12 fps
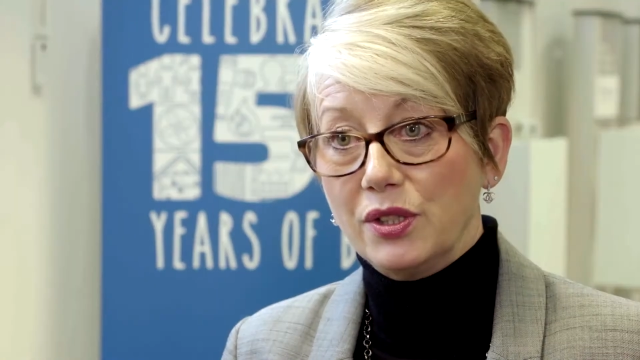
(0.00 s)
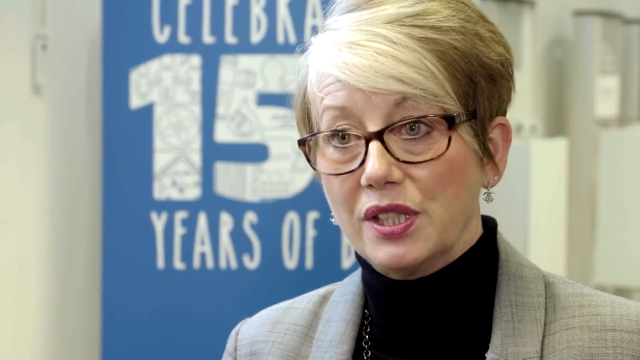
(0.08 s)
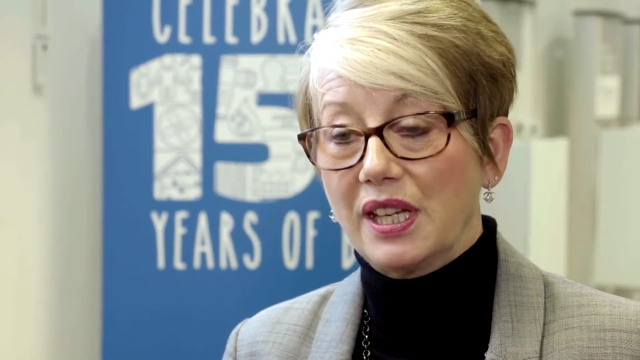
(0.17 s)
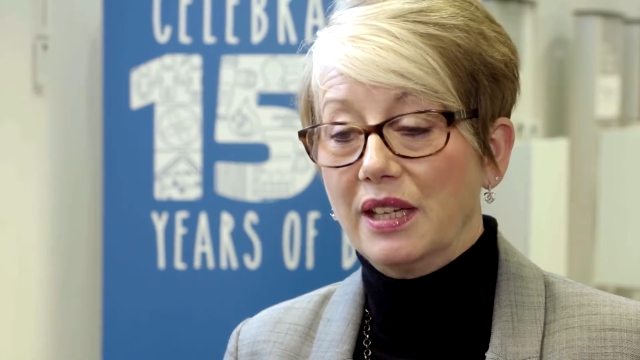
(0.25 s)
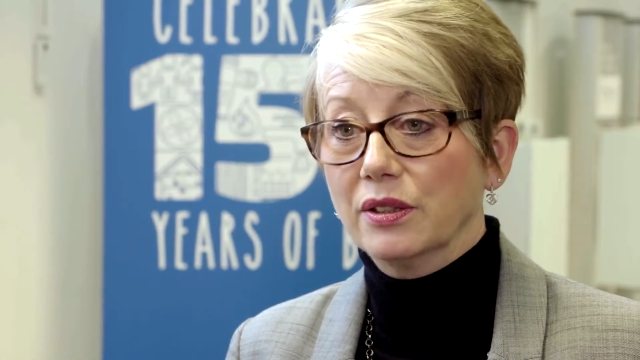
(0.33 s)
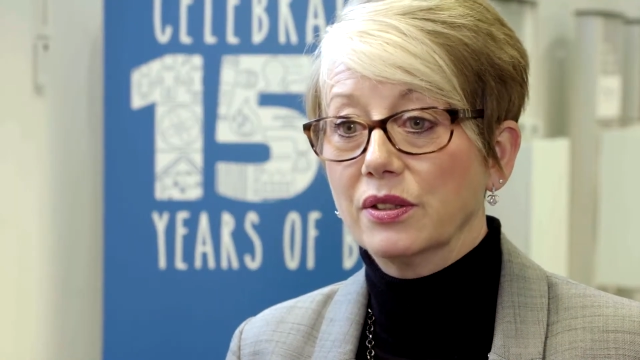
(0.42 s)

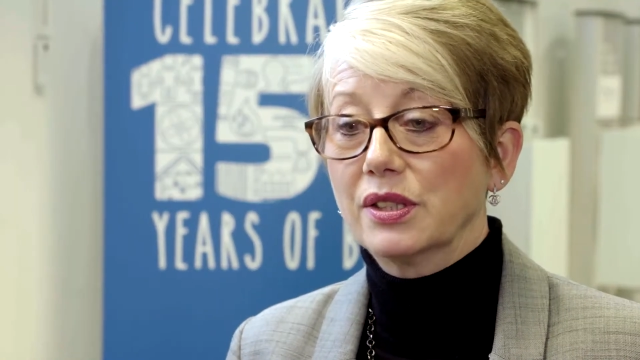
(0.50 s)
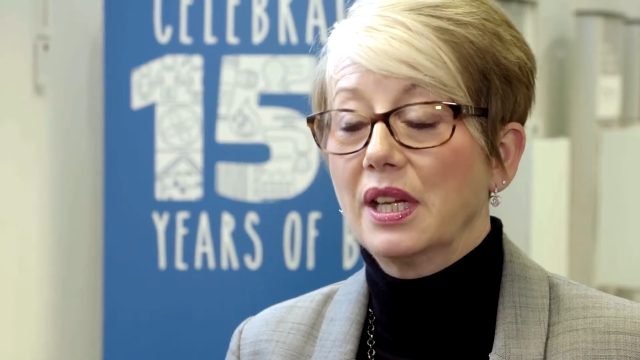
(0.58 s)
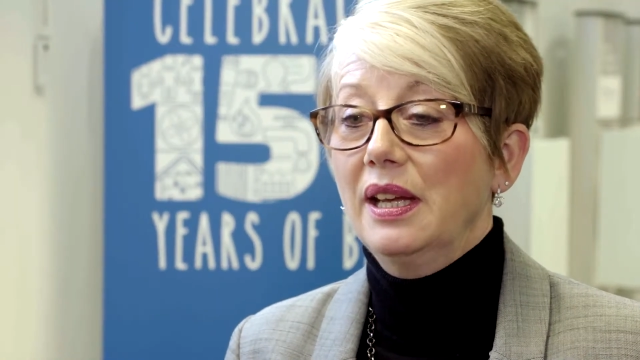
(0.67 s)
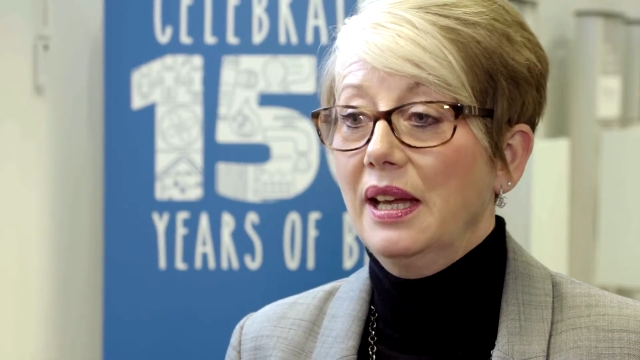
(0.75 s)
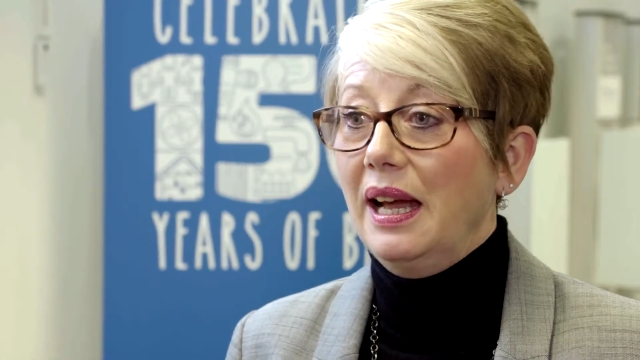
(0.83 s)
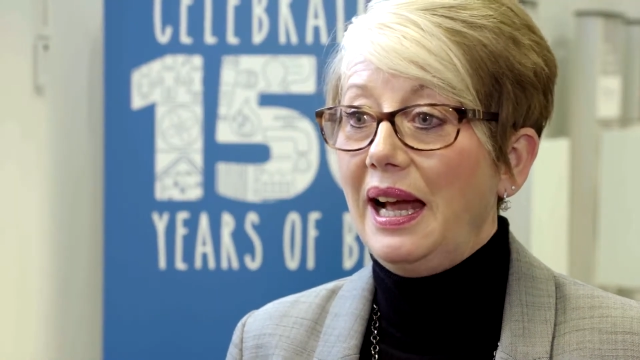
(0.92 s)
skills
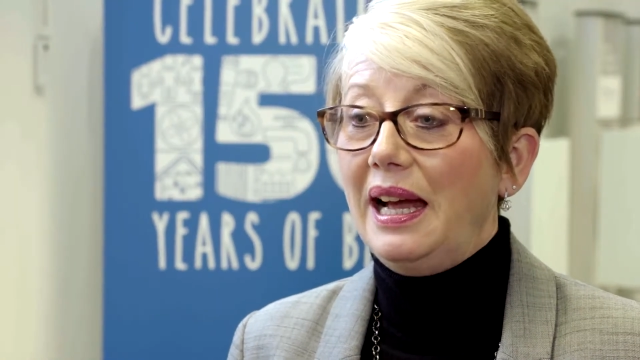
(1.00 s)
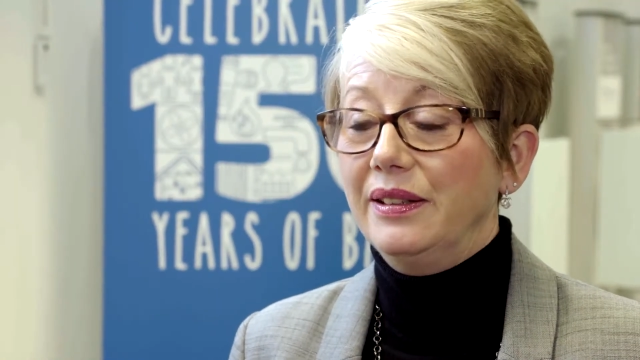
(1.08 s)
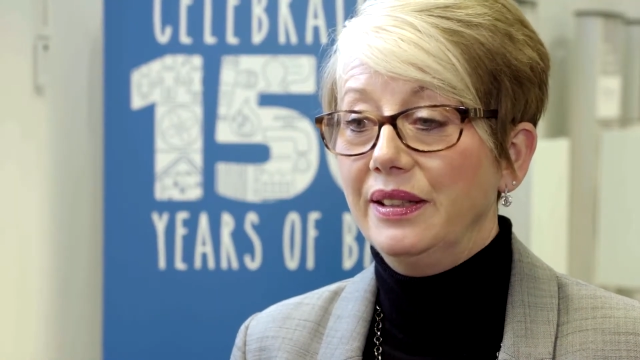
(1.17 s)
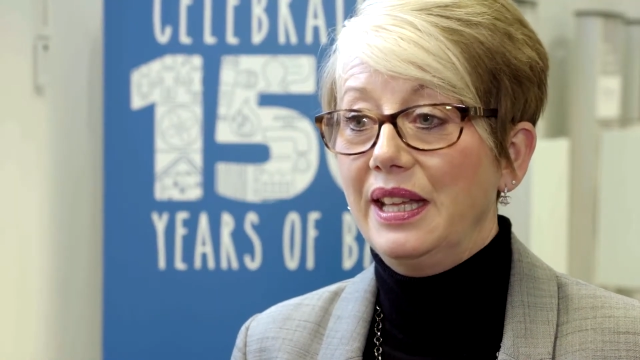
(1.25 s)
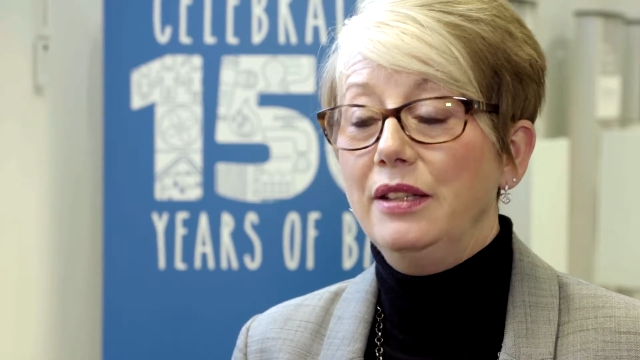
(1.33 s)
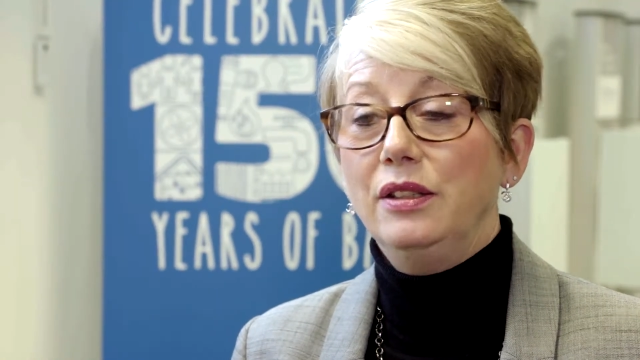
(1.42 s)
and
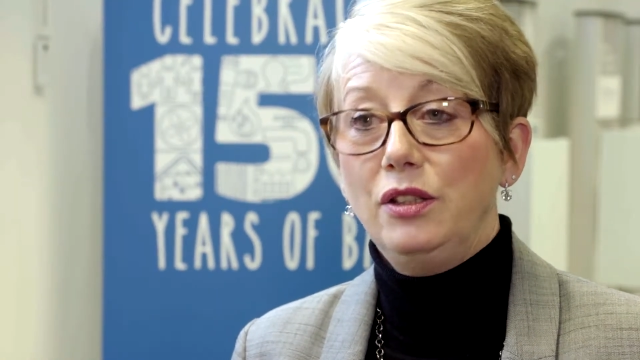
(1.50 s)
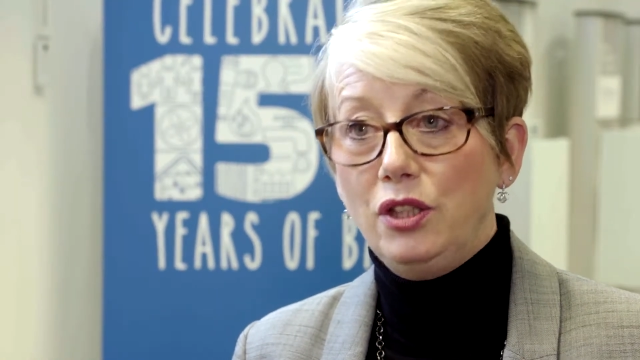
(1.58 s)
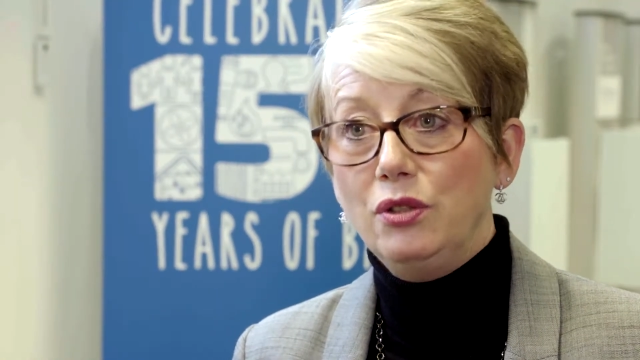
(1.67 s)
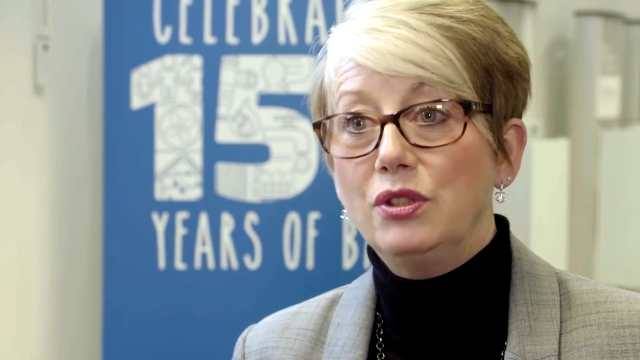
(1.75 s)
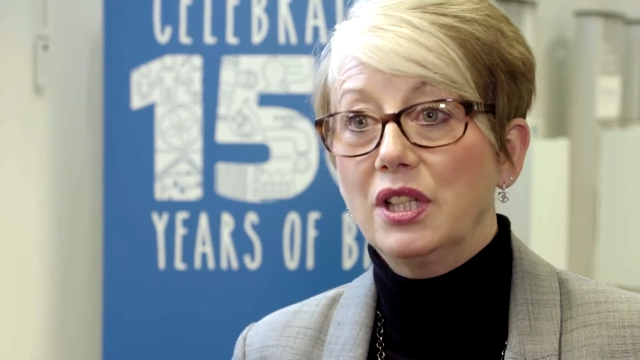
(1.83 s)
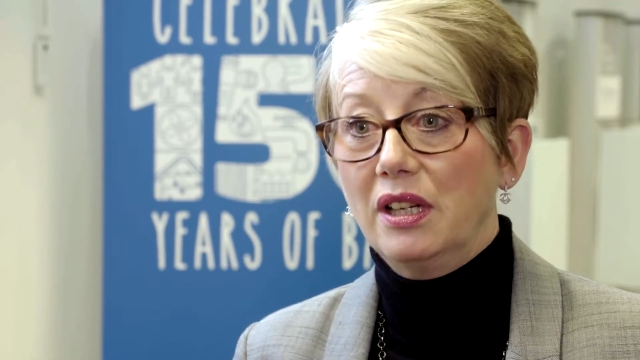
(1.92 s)
then
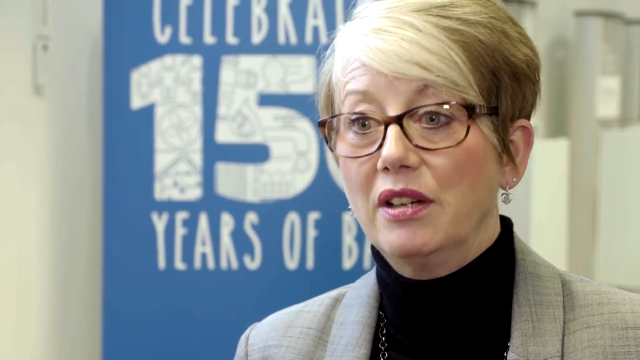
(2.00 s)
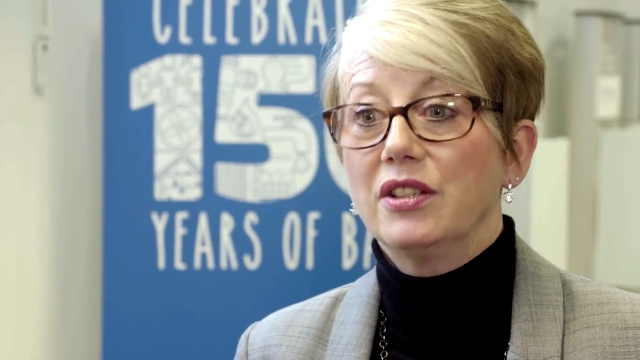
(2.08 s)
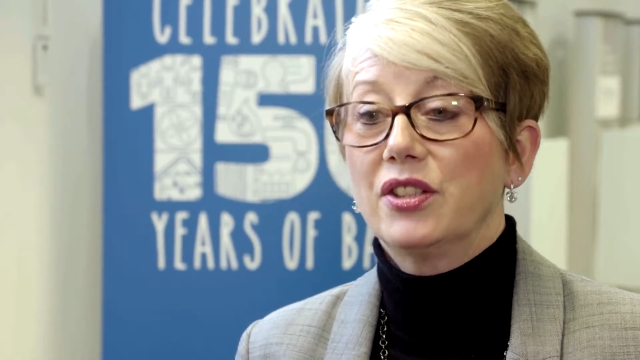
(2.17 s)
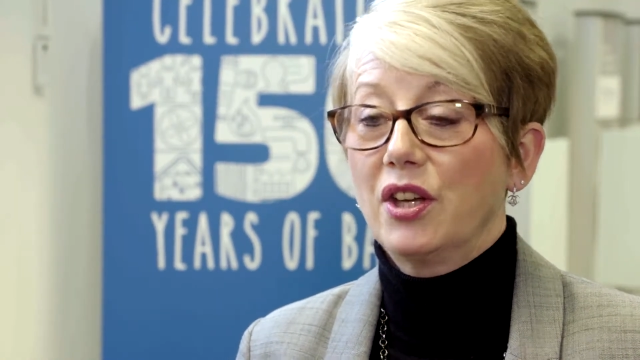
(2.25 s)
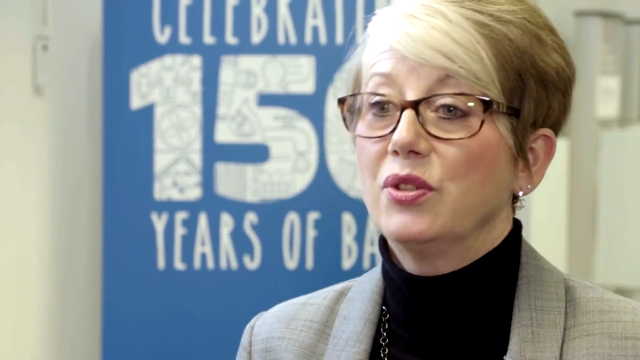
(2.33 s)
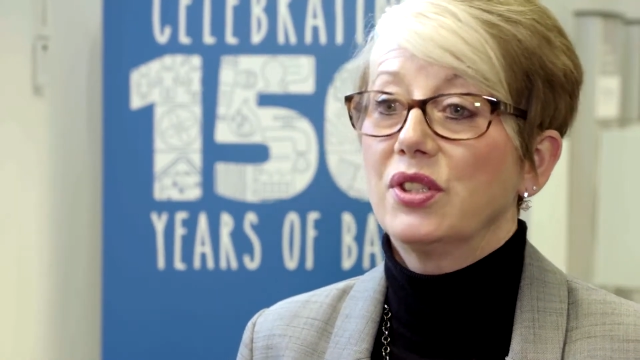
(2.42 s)
utilise
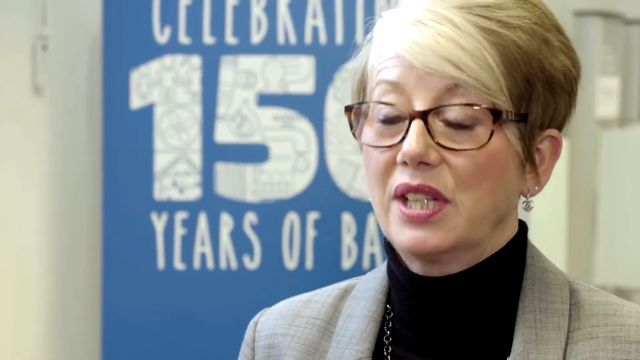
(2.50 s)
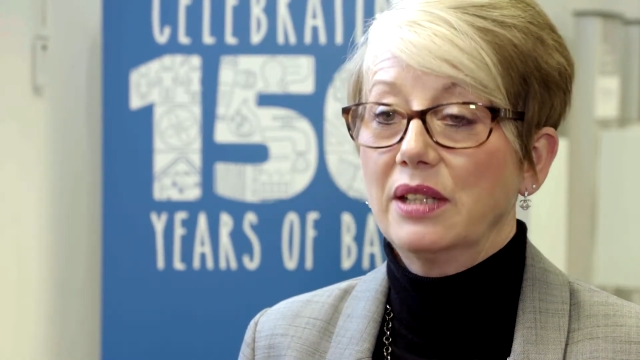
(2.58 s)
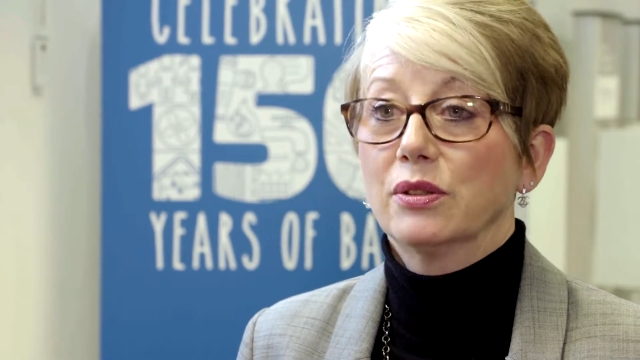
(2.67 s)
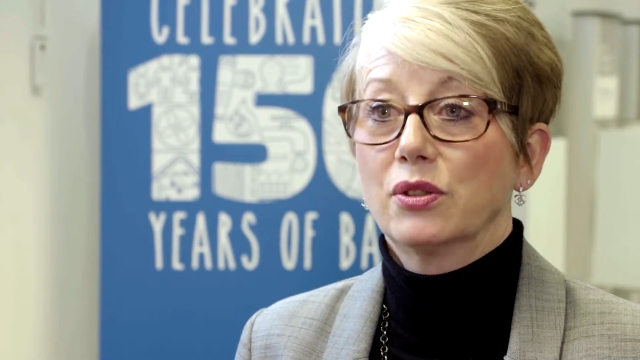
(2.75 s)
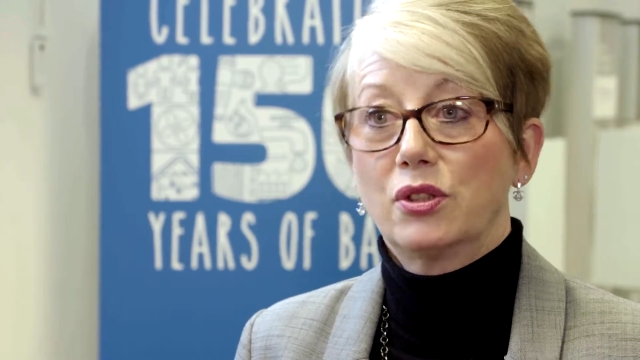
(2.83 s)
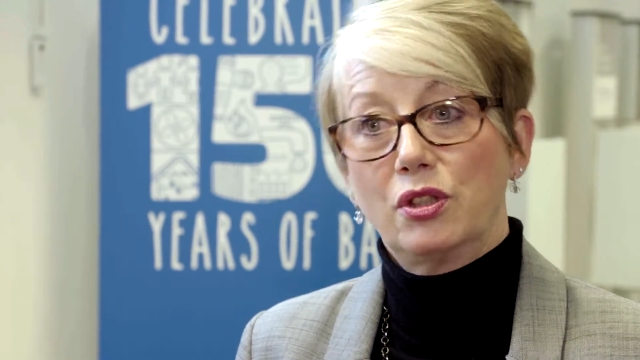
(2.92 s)
those
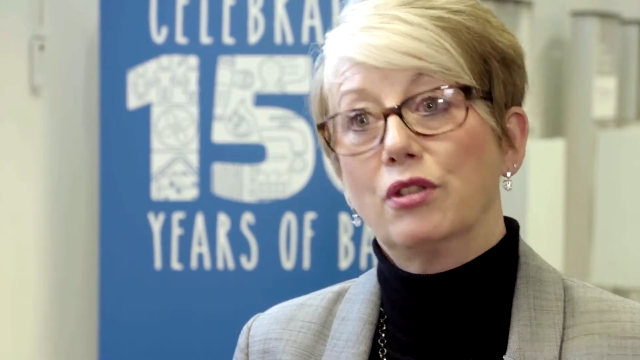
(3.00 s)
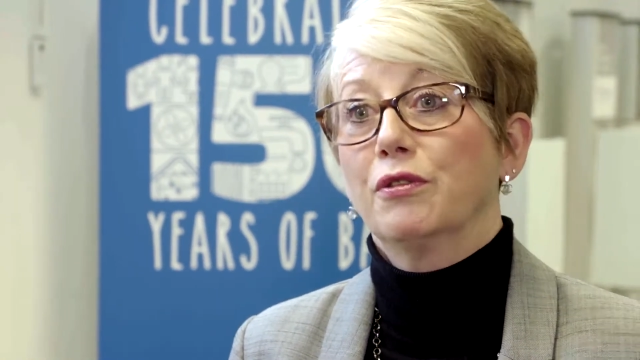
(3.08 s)
skills to the